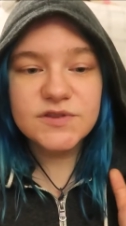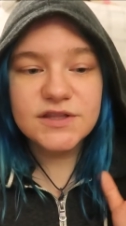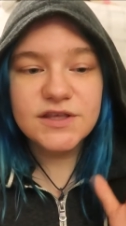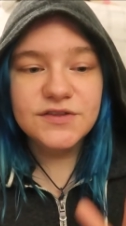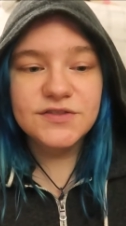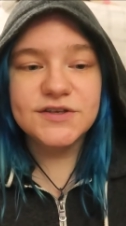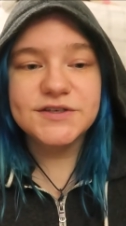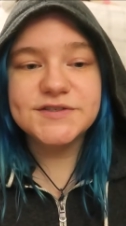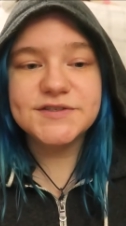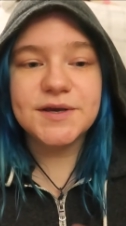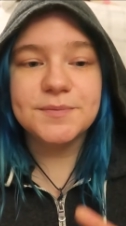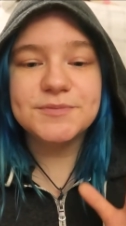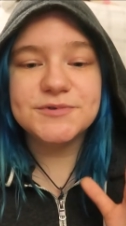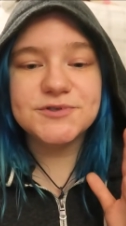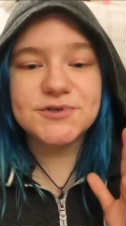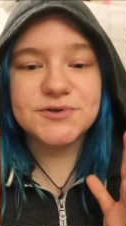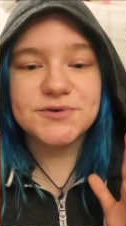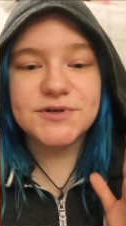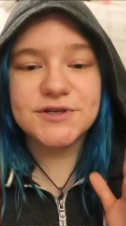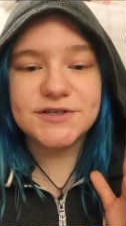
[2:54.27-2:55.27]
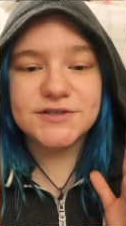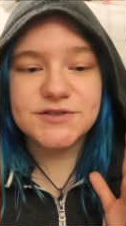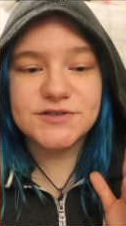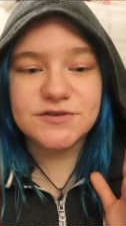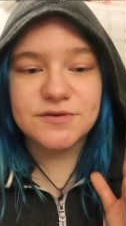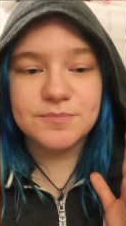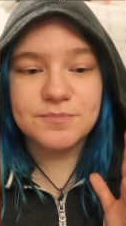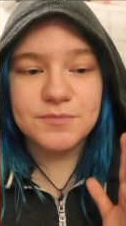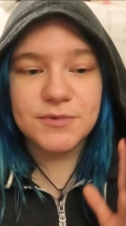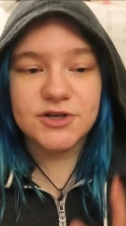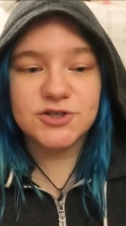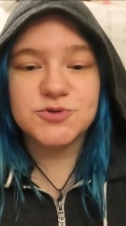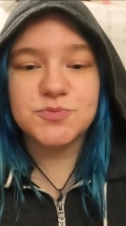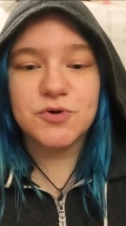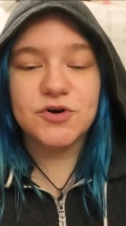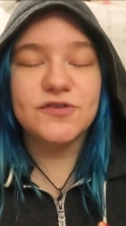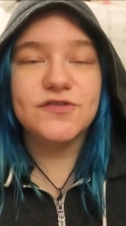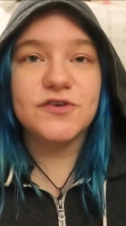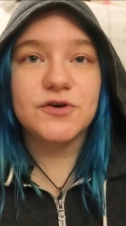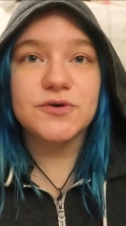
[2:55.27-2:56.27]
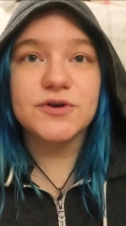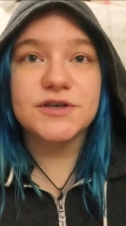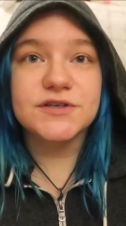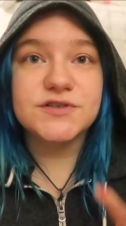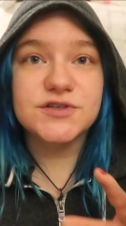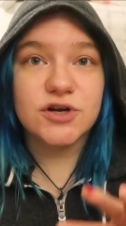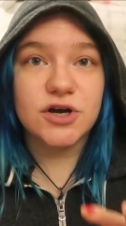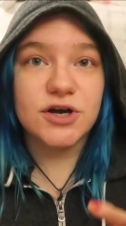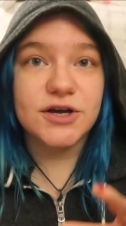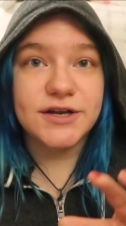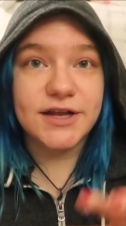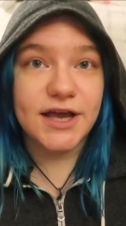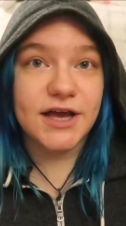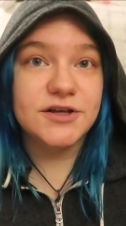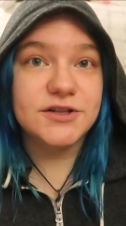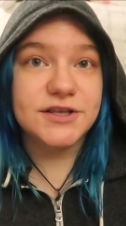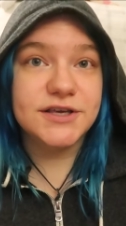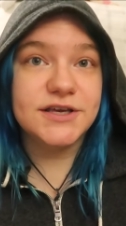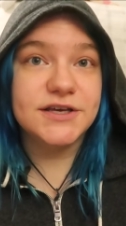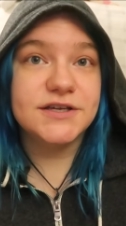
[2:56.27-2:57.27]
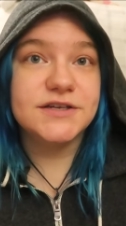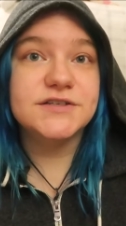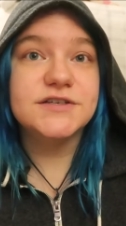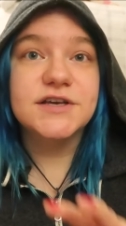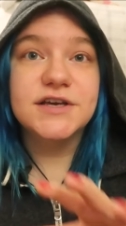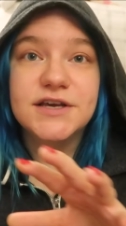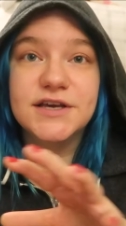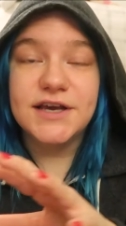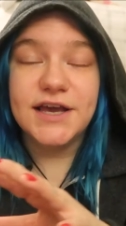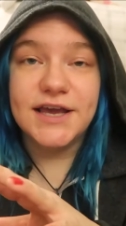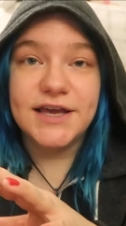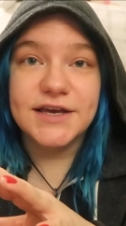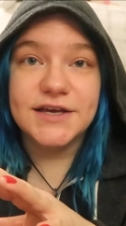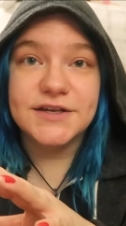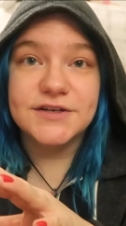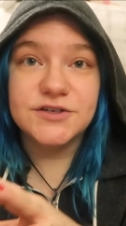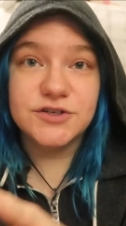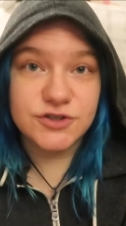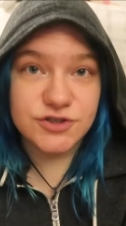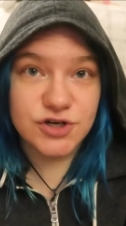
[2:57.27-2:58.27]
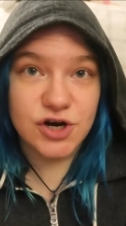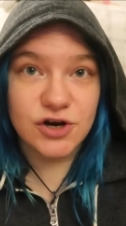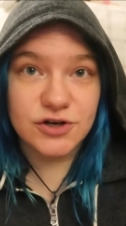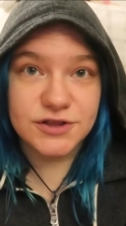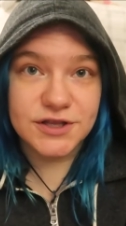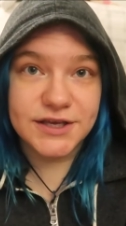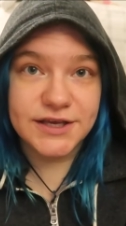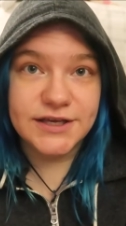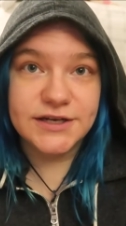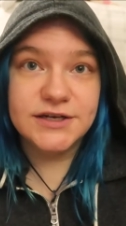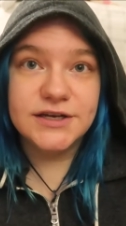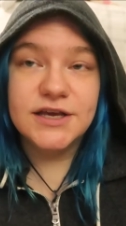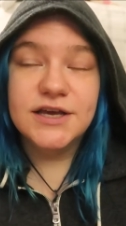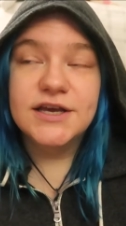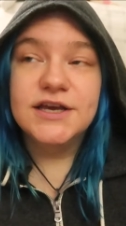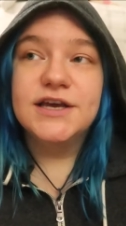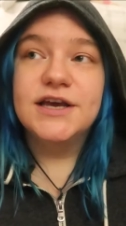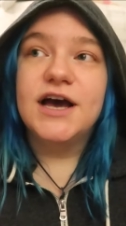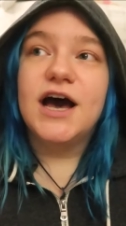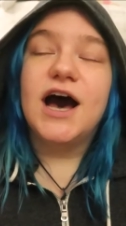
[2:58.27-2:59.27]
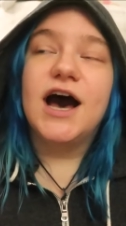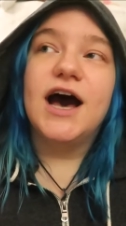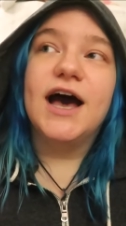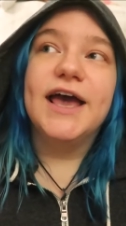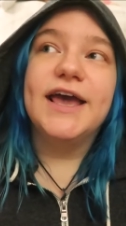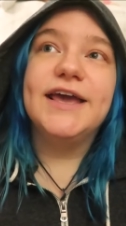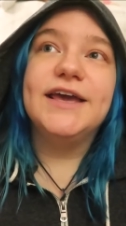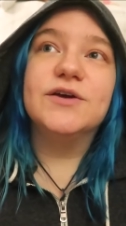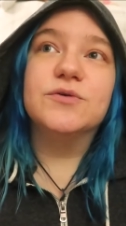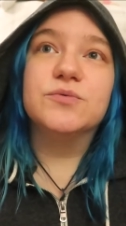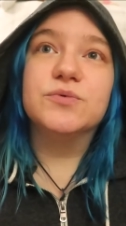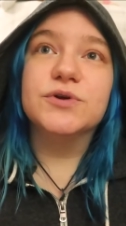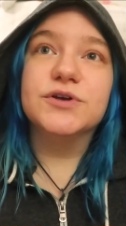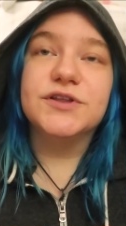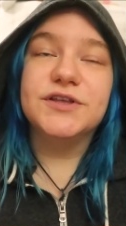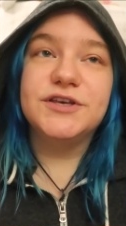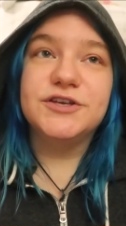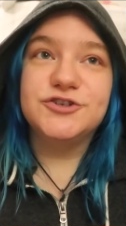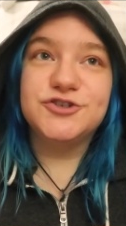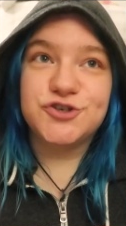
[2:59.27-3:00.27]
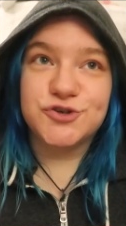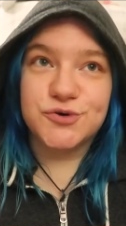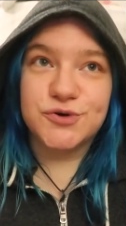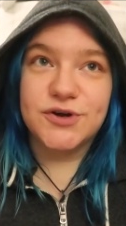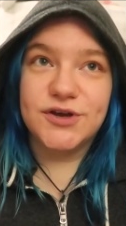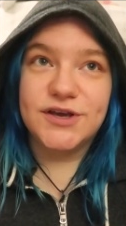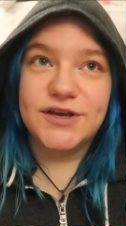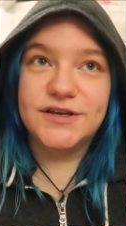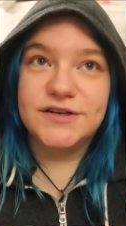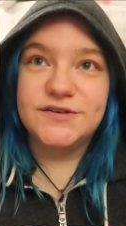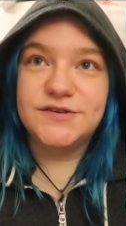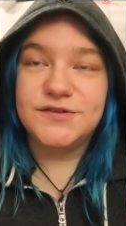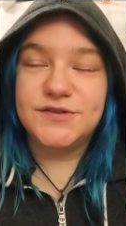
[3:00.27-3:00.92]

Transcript: This episode is much more focused on Elliot and Darlene. I really enjoyed